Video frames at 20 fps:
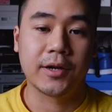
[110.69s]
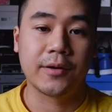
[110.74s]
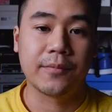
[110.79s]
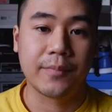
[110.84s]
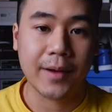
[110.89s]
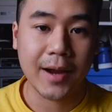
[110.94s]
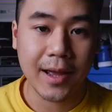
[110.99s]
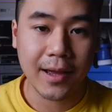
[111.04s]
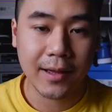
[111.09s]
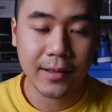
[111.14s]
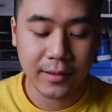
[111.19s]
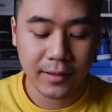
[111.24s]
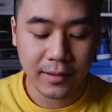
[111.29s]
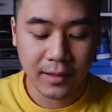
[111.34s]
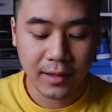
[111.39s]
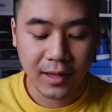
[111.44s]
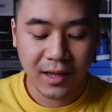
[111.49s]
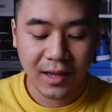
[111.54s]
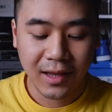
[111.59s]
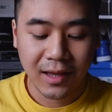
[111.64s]
their brand
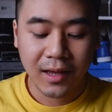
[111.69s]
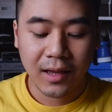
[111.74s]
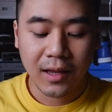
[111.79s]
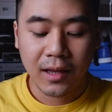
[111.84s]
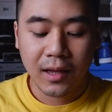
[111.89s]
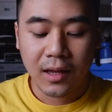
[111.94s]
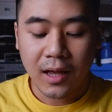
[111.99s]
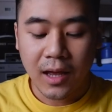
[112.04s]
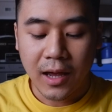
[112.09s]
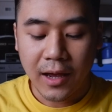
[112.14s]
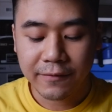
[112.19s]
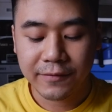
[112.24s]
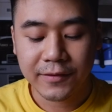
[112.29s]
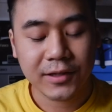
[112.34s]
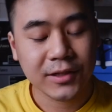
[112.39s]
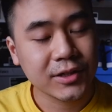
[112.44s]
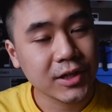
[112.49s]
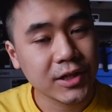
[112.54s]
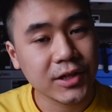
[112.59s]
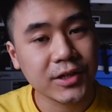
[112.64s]

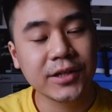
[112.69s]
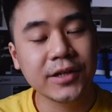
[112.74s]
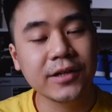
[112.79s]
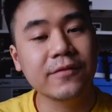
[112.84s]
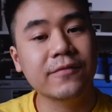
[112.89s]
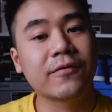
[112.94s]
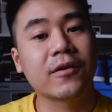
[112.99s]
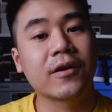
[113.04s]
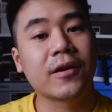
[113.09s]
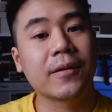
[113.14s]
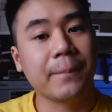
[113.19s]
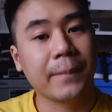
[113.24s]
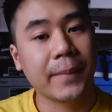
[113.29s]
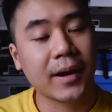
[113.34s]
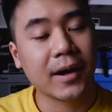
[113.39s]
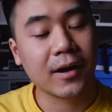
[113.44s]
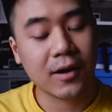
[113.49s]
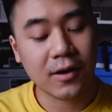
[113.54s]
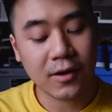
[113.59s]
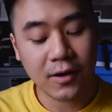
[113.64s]
after searching for a
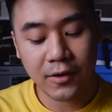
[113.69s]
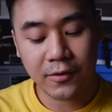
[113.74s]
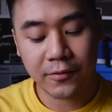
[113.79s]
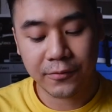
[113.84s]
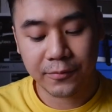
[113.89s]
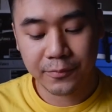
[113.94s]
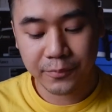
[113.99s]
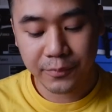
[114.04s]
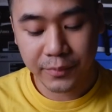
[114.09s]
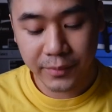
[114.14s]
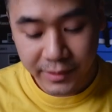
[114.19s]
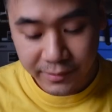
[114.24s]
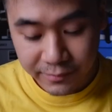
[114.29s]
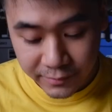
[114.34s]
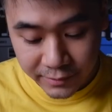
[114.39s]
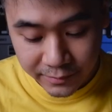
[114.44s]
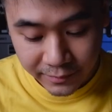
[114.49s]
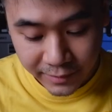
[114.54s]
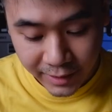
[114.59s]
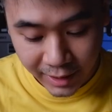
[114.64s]
pair of
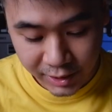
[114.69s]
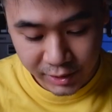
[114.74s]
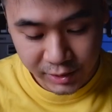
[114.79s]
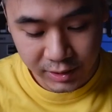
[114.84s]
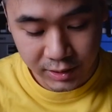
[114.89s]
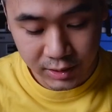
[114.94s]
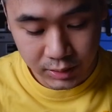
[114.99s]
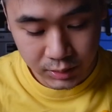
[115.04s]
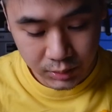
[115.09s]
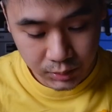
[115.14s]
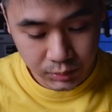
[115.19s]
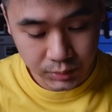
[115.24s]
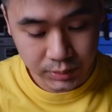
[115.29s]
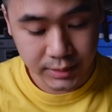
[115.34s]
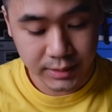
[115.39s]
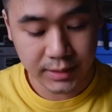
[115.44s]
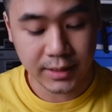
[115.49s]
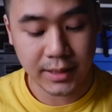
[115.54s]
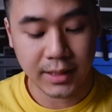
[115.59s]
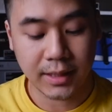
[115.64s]
premium casual
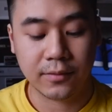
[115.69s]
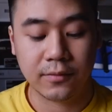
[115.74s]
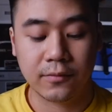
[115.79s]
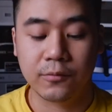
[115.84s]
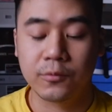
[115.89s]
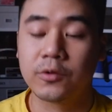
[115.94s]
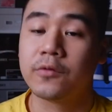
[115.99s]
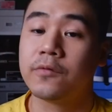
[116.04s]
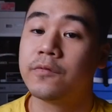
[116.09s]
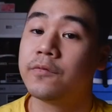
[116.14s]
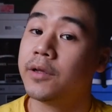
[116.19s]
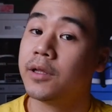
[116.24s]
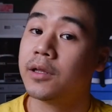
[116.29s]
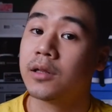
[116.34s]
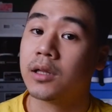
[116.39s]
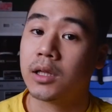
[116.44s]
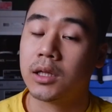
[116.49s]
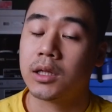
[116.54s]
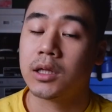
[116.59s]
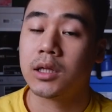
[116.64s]
shoes that would
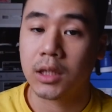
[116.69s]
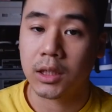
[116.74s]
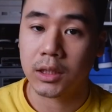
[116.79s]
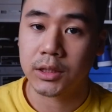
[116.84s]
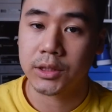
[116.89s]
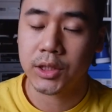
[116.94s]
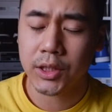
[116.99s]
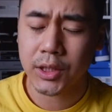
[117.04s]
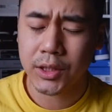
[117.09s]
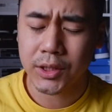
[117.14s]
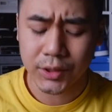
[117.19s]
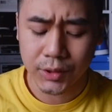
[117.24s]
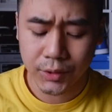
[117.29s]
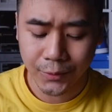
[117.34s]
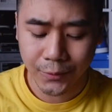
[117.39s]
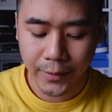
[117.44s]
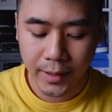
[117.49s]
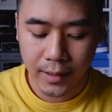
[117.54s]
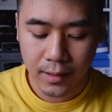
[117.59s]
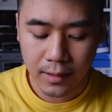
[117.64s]
feel luxurious
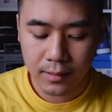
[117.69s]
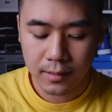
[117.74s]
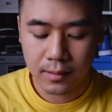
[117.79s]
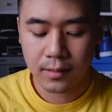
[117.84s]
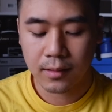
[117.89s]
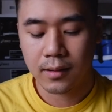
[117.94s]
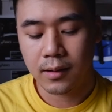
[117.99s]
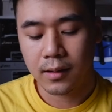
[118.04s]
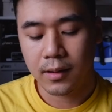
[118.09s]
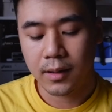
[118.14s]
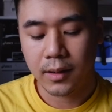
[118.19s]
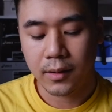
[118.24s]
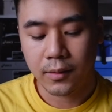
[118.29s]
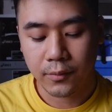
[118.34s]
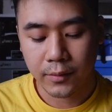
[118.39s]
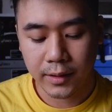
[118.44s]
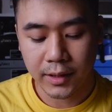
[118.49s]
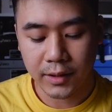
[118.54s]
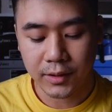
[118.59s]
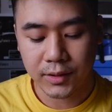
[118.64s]
to wear
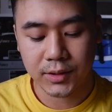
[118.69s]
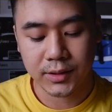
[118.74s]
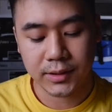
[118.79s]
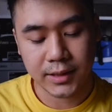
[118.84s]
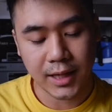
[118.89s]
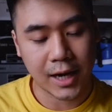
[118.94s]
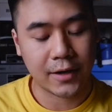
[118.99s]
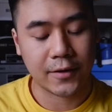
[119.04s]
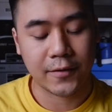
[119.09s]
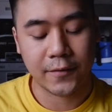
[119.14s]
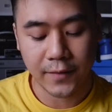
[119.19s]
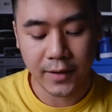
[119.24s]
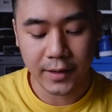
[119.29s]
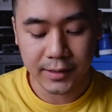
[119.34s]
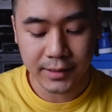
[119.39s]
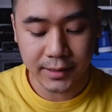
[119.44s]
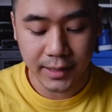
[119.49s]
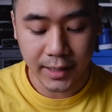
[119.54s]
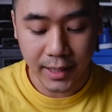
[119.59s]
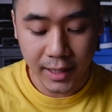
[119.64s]
without
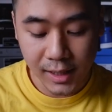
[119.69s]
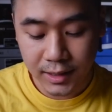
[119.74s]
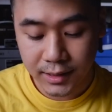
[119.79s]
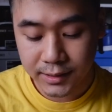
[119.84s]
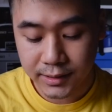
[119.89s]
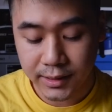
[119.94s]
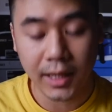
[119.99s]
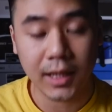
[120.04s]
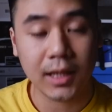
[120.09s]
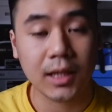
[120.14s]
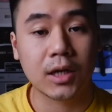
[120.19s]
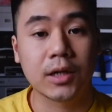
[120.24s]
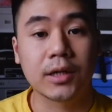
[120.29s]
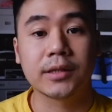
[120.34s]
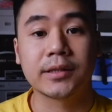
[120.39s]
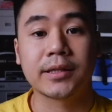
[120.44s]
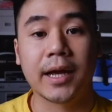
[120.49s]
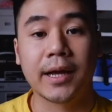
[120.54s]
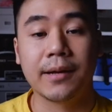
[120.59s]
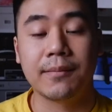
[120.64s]
sacrificing any style
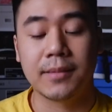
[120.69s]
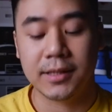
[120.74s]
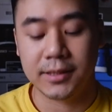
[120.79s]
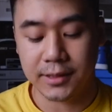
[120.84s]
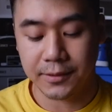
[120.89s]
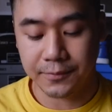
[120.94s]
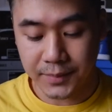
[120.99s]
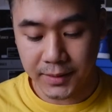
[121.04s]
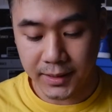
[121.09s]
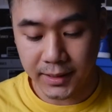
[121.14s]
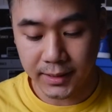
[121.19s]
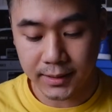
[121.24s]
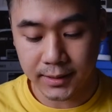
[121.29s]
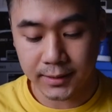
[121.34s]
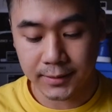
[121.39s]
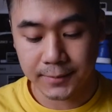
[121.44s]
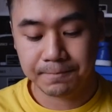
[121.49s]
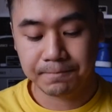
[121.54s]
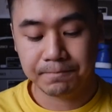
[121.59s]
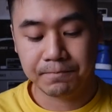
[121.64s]
or timeless appeal.
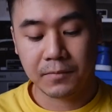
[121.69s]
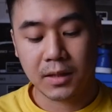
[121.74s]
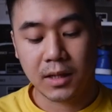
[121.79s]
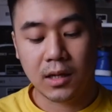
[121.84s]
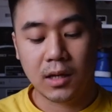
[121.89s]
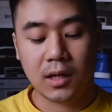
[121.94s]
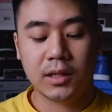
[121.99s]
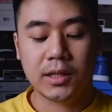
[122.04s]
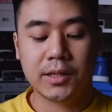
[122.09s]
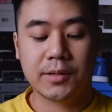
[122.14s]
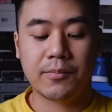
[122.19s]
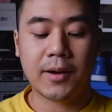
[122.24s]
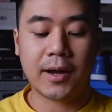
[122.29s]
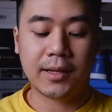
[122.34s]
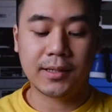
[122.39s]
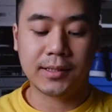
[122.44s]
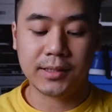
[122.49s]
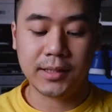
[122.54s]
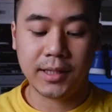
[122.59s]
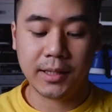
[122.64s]
The
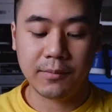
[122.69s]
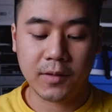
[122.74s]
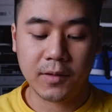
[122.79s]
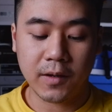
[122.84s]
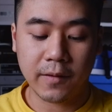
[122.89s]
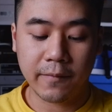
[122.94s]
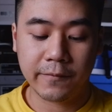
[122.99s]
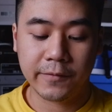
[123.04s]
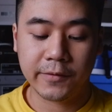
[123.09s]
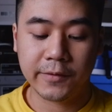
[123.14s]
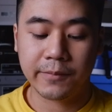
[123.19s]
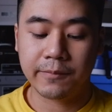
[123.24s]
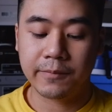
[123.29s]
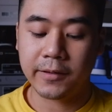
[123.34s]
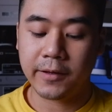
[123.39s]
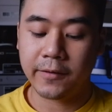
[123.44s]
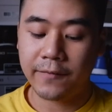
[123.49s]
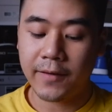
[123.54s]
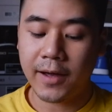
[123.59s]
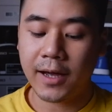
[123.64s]
brand's comes
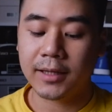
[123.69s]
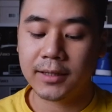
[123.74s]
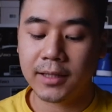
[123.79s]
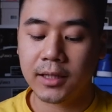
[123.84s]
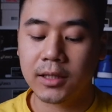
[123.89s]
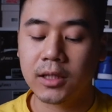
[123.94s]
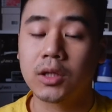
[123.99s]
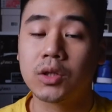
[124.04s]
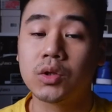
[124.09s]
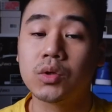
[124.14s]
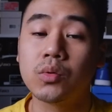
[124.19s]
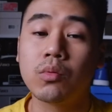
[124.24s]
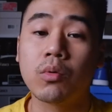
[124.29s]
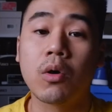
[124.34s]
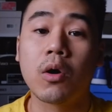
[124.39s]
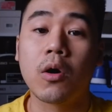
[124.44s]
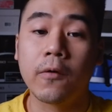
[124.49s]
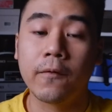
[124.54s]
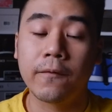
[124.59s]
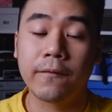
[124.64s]
from the fact that the
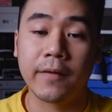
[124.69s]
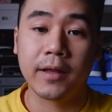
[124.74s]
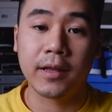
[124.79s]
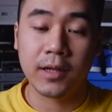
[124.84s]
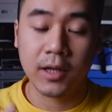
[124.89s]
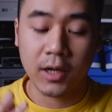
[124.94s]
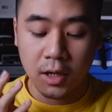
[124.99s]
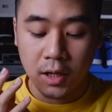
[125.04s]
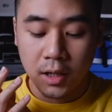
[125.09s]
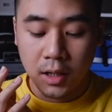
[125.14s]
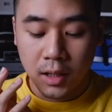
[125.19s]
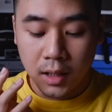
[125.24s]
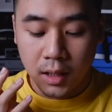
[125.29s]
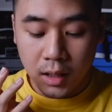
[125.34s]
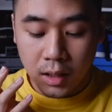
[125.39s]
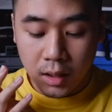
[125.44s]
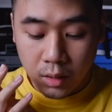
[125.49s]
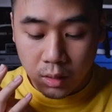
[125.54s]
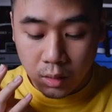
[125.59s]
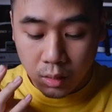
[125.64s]
duo often
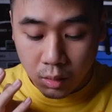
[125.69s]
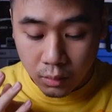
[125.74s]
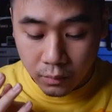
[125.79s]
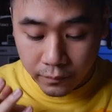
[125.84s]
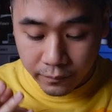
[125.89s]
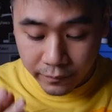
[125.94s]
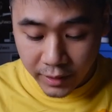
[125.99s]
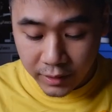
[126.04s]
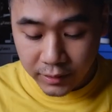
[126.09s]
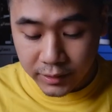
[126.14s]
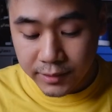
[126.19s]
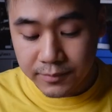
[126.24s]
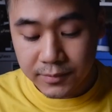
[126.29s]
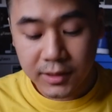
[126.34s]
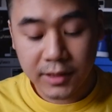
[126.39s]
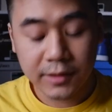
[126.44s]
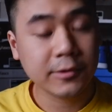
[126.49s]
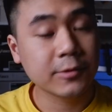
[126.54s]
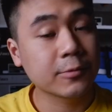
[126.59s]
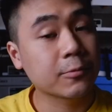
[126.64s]
found
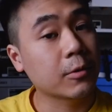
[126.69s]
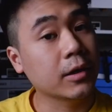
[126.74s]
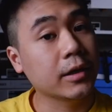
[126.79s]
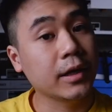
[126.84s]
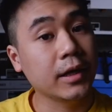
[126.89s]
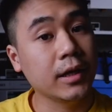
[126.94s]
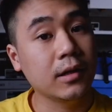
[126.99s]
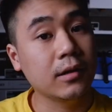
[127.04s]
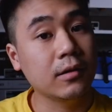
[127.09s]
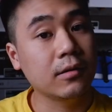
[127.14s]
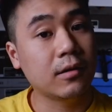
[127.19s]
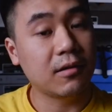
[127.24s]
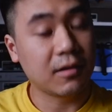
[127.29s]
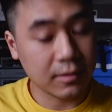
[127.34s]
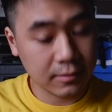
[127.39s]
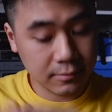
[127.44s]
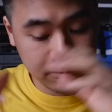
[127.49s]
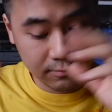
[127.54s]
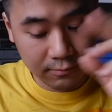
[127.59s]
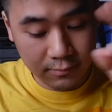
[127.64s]
themselves working
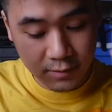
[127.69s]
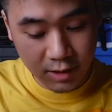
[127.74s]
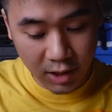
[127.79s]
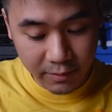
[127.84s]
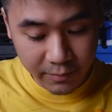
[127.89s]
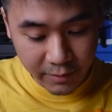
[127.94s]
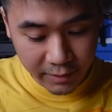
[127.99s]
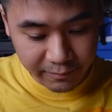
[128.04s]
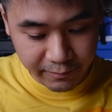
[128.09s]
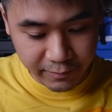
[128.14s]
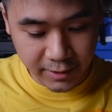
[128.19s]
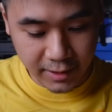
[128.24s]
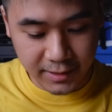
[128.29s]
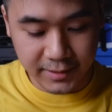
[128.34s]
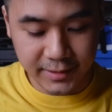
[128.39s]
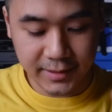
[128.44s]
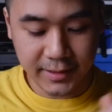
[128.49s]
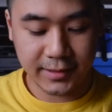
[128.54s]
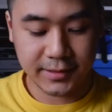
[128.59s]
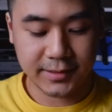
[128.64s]
on common
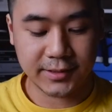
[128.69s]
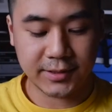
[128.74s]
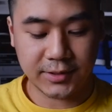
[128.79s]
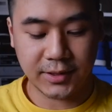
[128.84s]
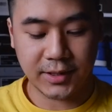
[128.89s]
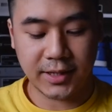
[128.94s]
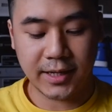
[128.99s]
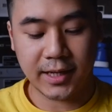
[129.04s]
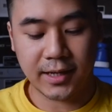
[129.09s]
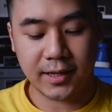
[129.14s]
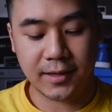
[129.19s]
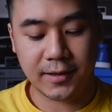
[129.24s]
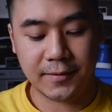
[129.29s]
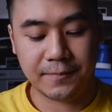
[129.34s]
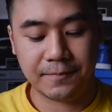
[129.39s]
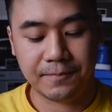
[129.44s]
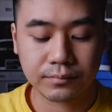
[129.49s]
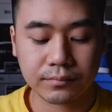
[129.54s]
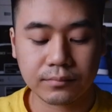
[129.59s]
projects together.